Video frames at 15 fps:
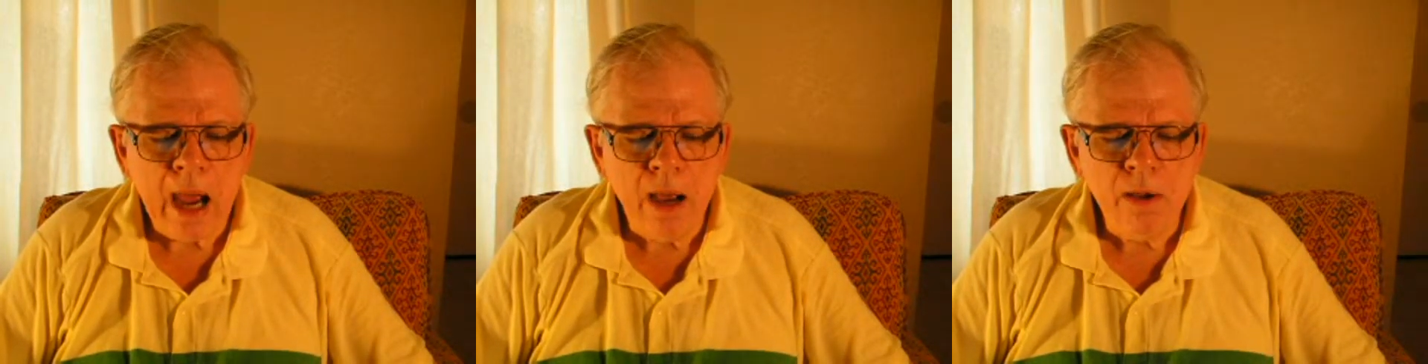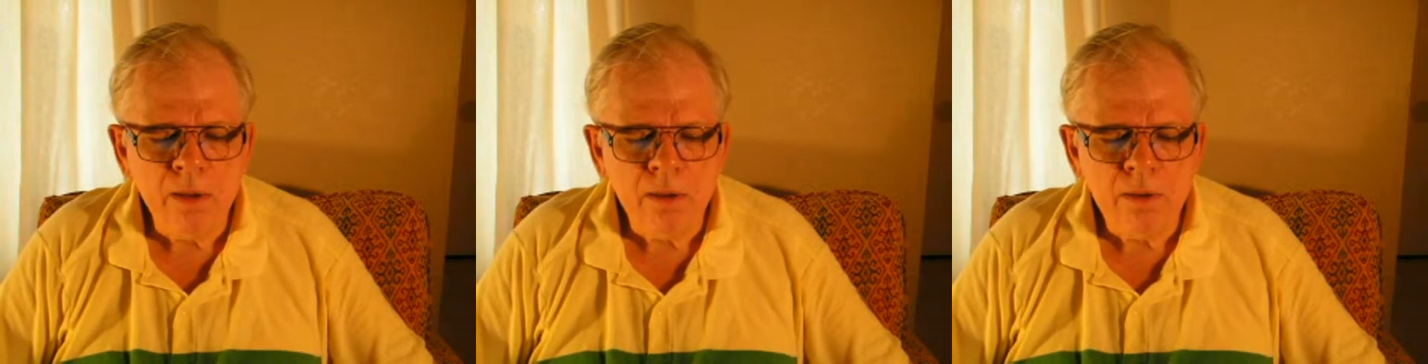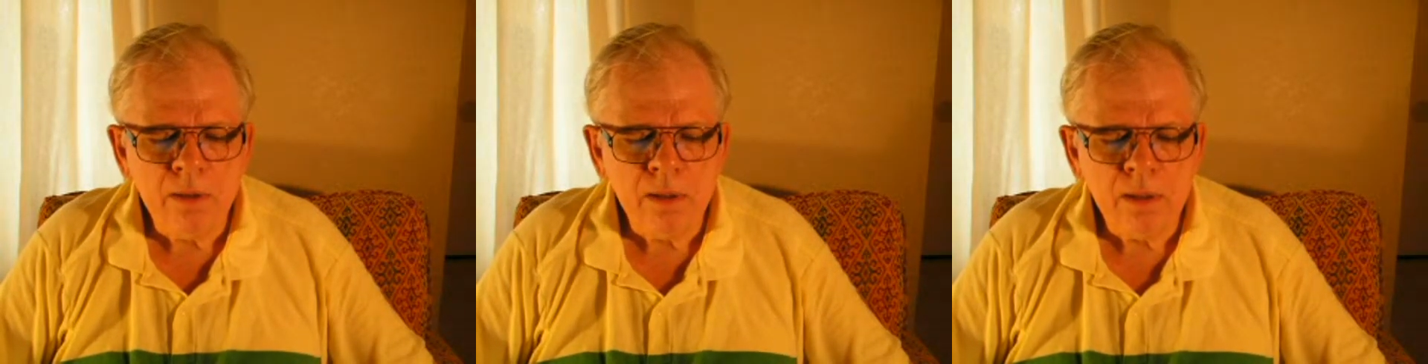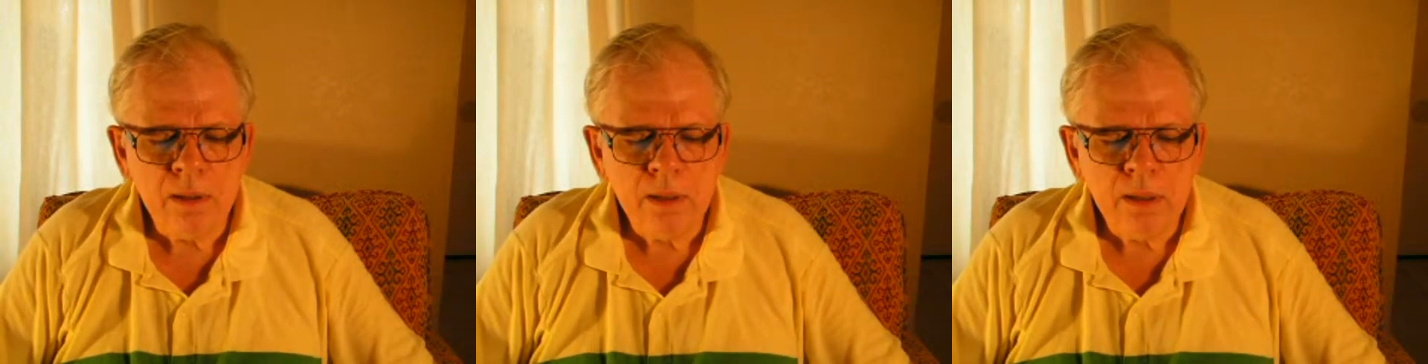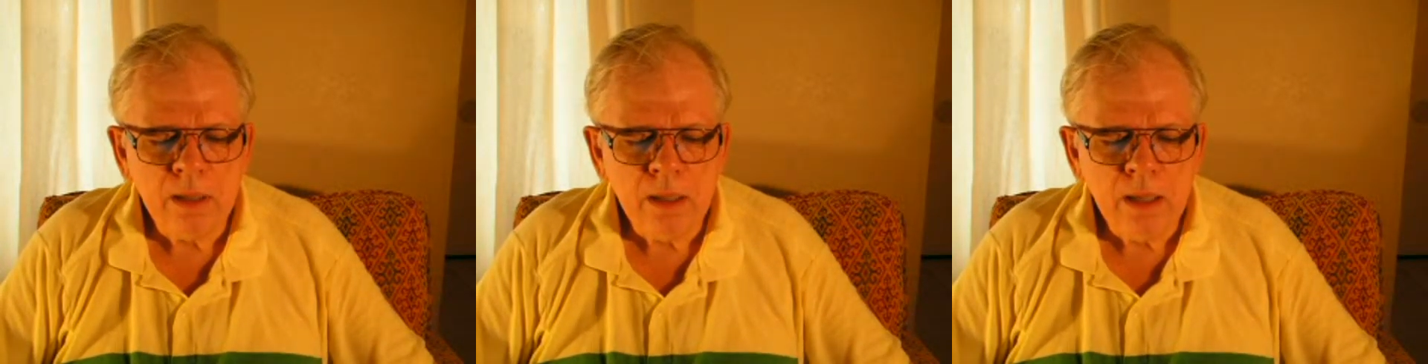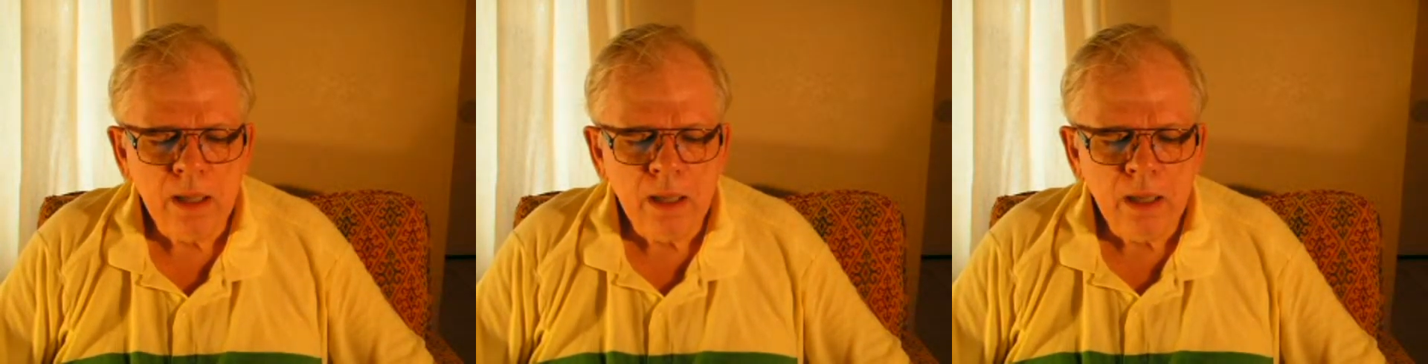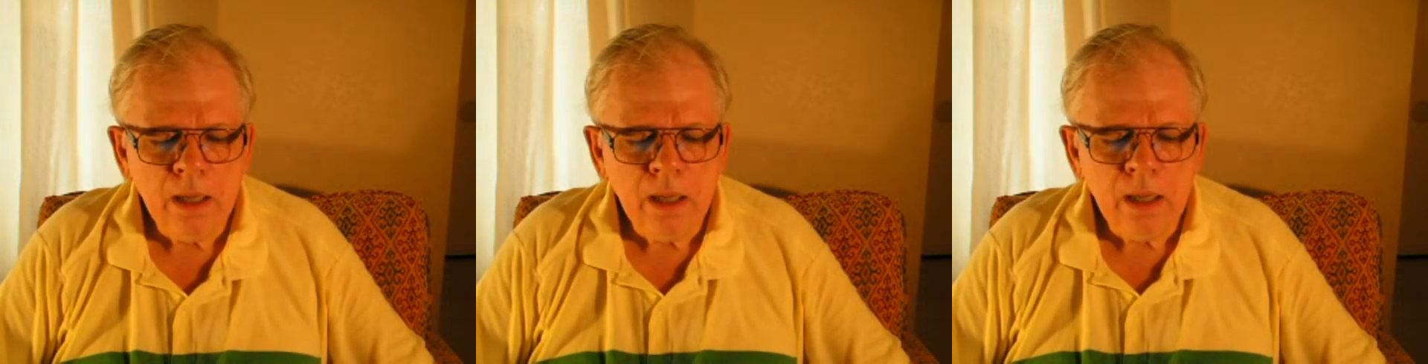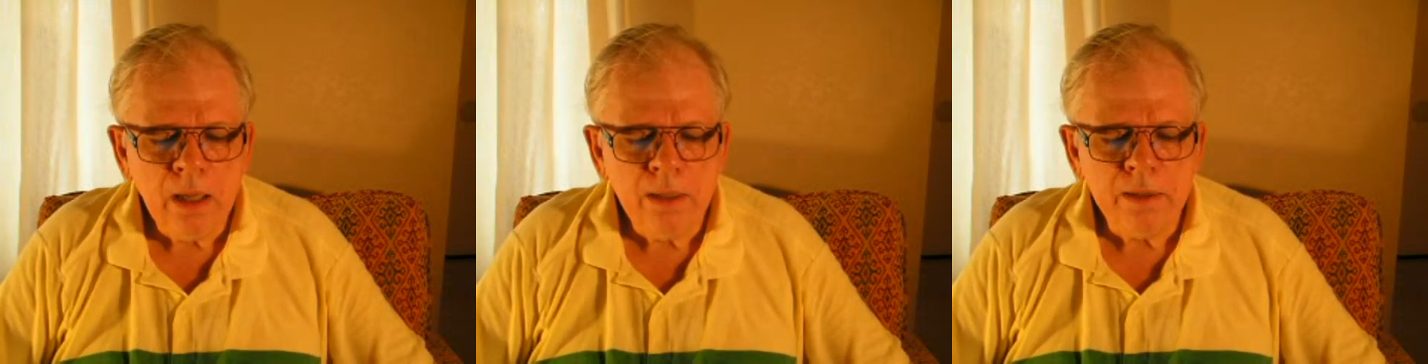Now,
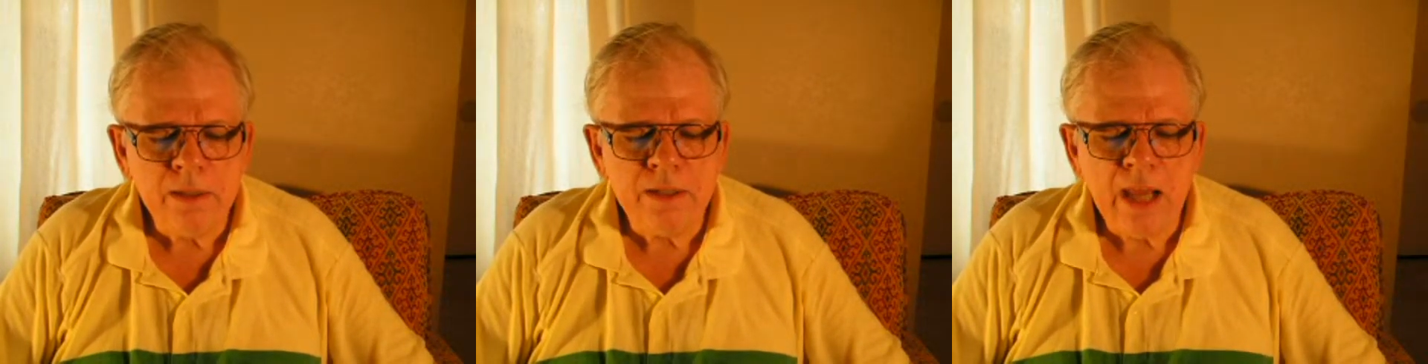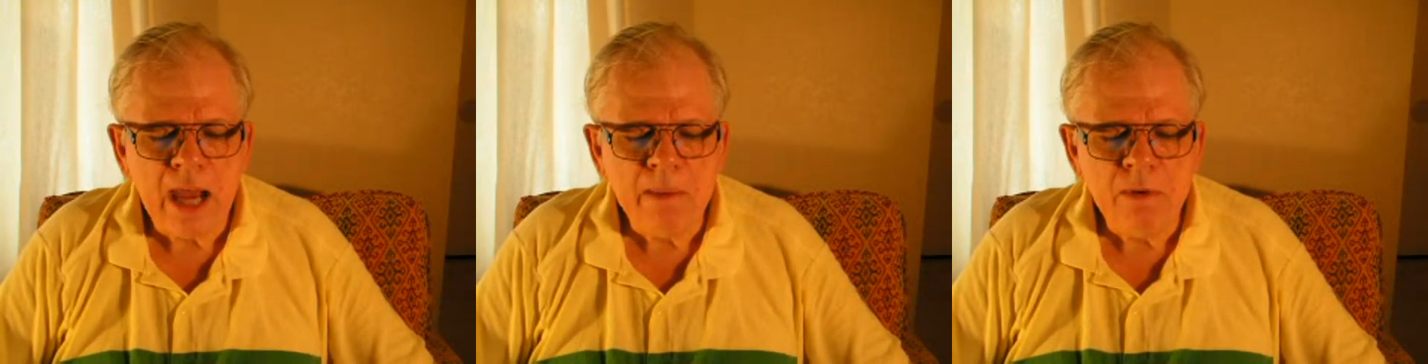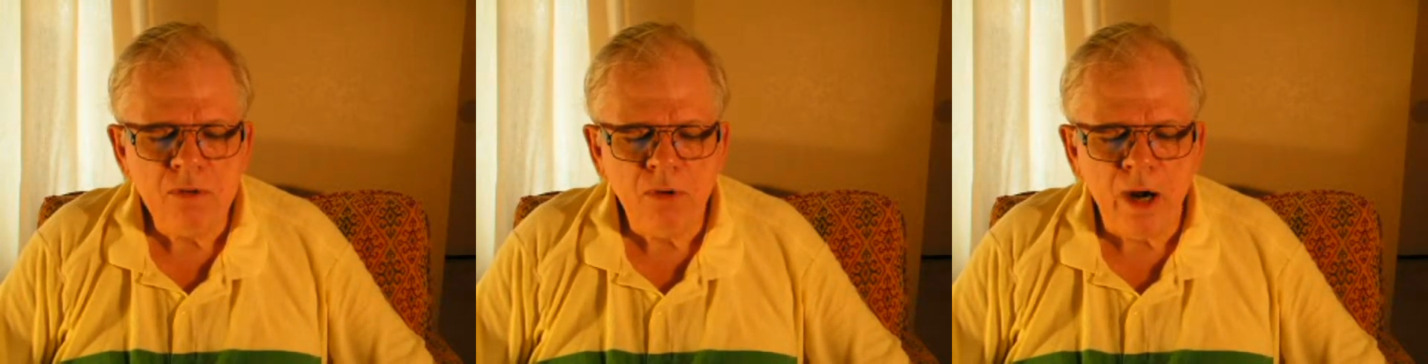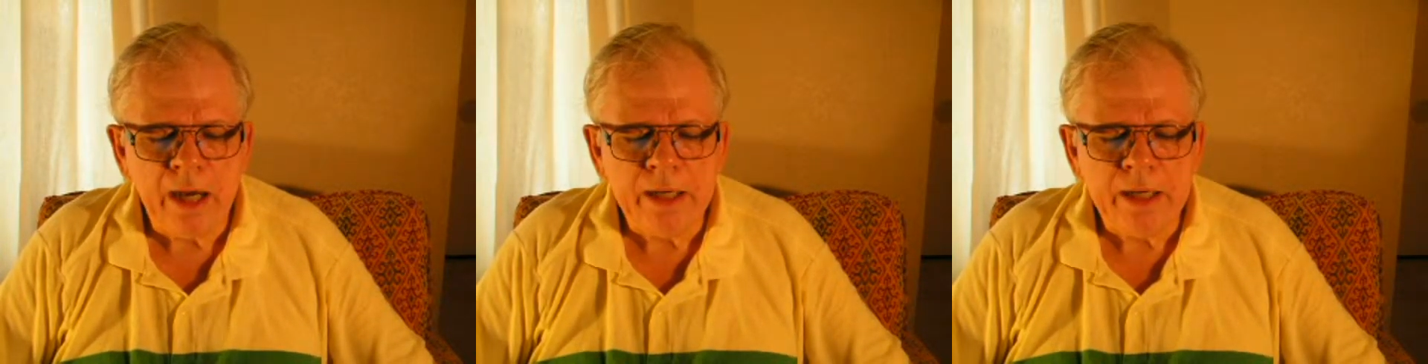the time